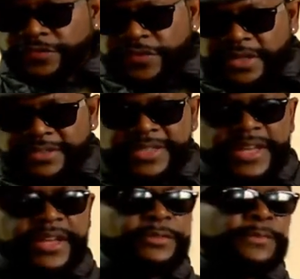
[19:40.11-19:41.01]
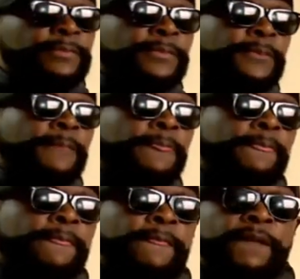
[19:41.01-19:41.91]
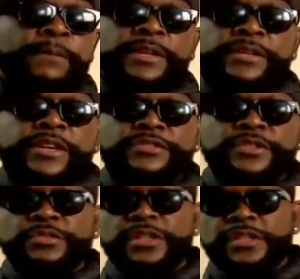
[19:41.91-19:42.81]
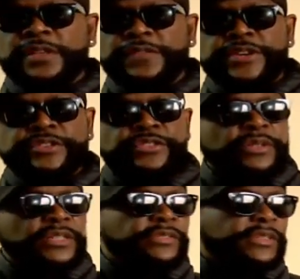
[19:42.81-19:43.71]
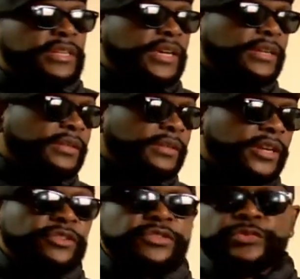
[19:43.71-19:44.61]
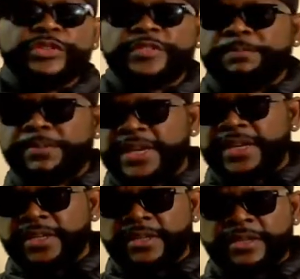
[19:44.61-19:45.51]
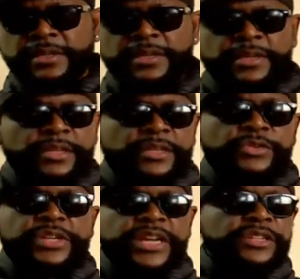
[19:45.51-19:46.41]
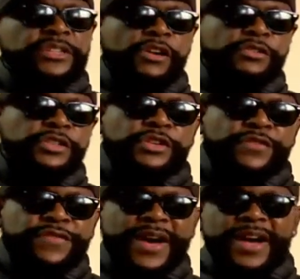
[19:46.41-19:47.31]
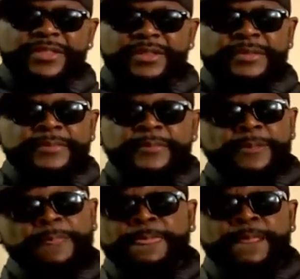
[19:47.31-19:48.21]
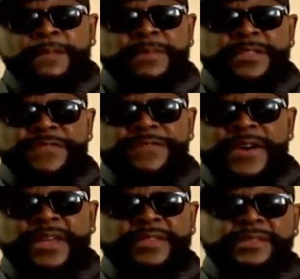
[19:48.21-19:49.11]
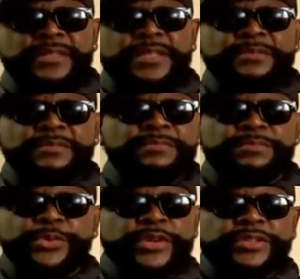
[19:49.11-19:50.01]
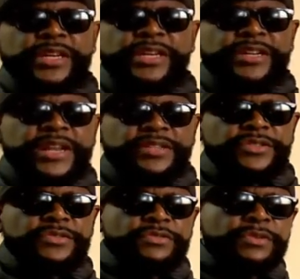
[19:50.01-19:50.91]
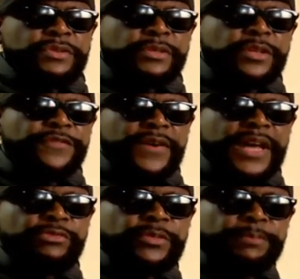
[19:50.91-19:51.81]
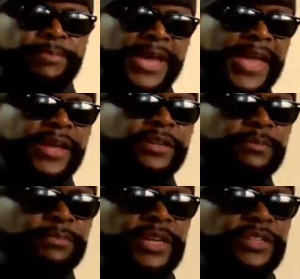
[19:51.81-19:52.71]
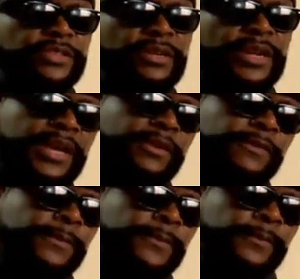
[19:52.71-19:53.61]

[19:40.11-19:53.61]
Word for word: the fathers out. I mean, there's no love, there's no understanding, there's no respect. You can't talk to your father. Your father didn't parental alienate you. Your father was begging to be in your life.